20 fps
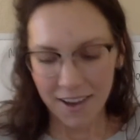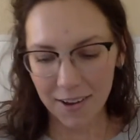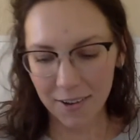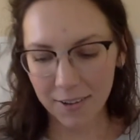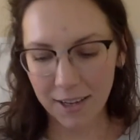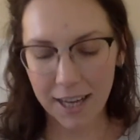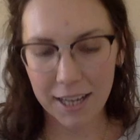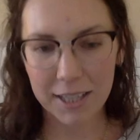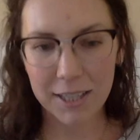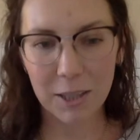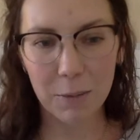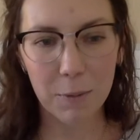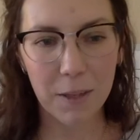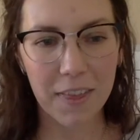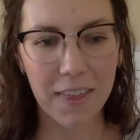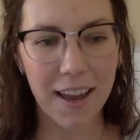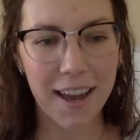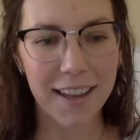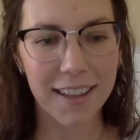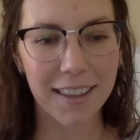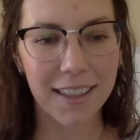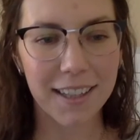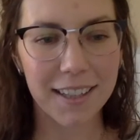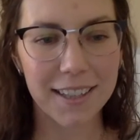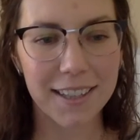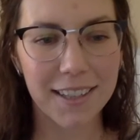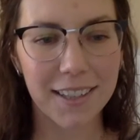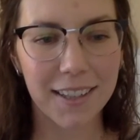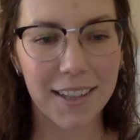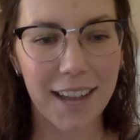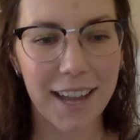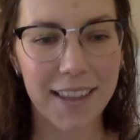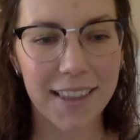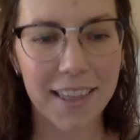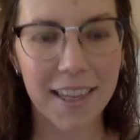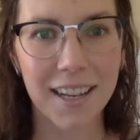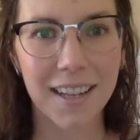Okay, so with that, let's look at the